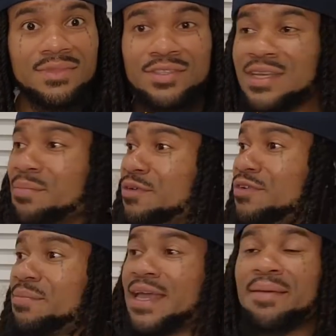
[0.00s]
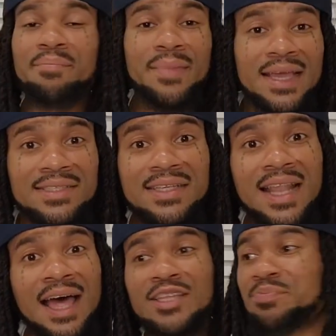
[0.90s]
You got motherfuckers making millions of
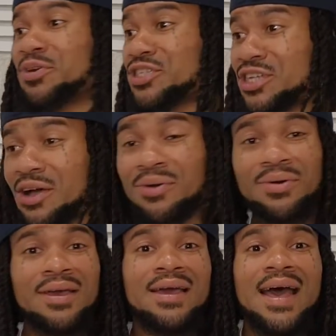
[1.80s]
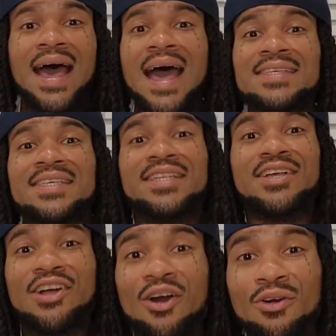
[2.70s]
dollars per show. How is it the
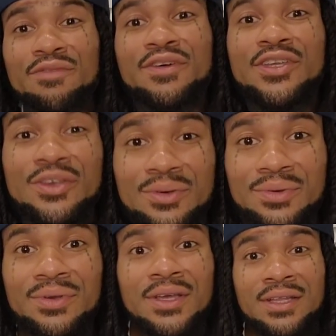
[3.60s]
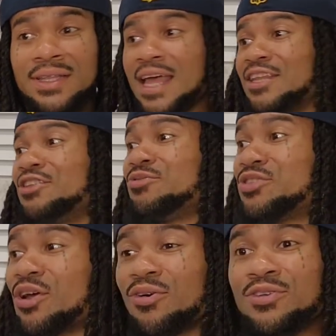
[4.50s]
goal for you not to do
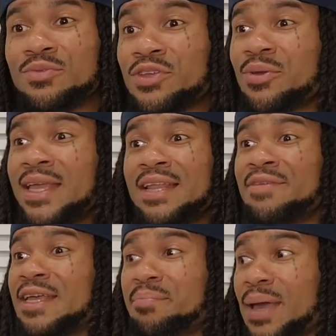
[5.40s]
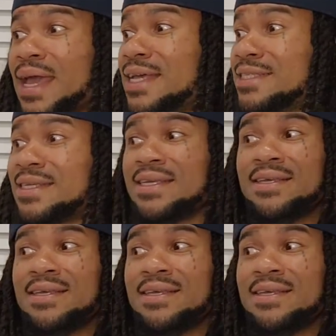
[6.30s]
shows when you ain't never get past